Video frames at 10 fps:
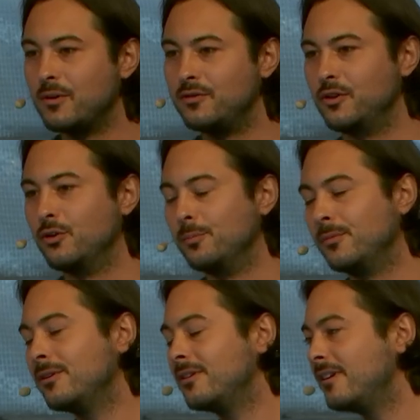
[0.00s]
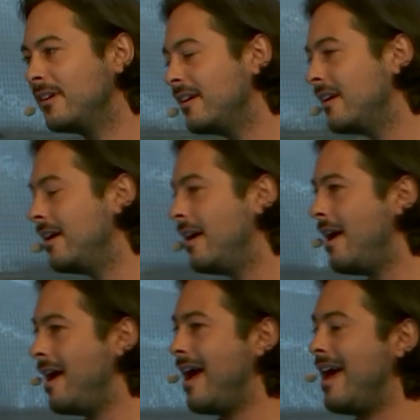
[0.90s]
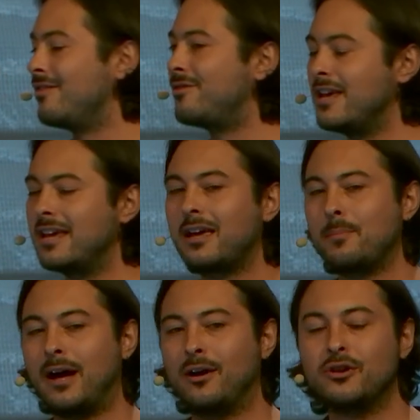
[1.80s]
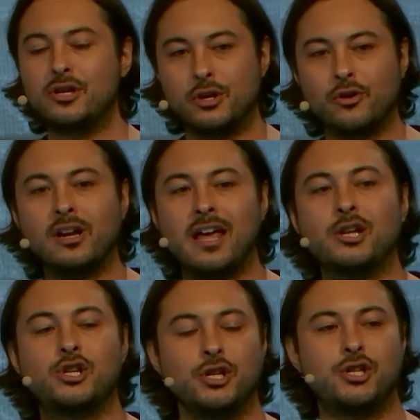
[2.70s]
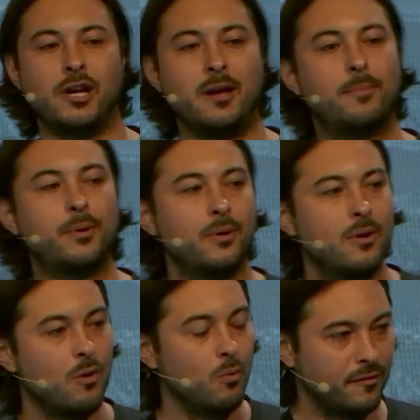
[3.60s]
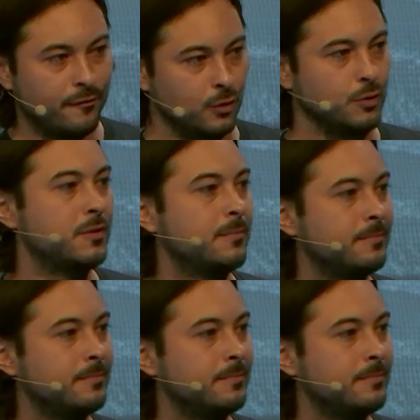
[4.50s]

with the room, and think about your relationship with food.